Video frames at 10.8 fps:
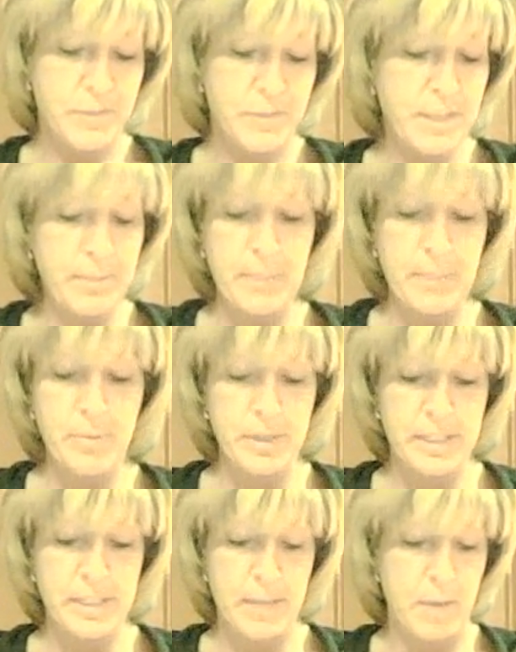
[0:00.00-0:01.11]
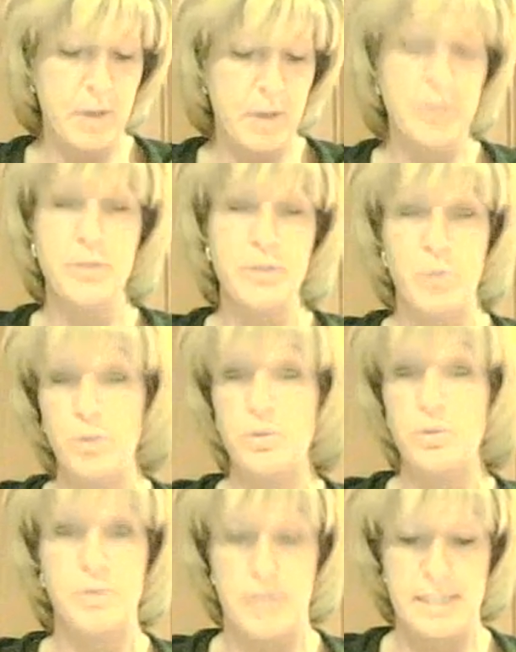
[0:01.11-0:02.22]
Simply put, that marketers
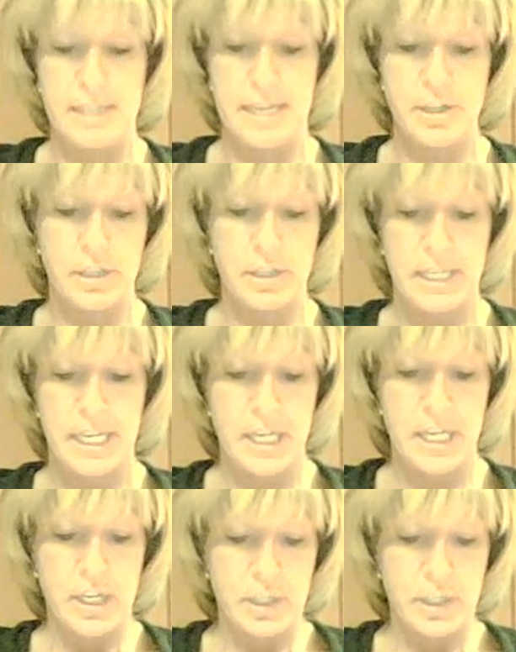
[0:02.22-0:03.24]
won't intentionally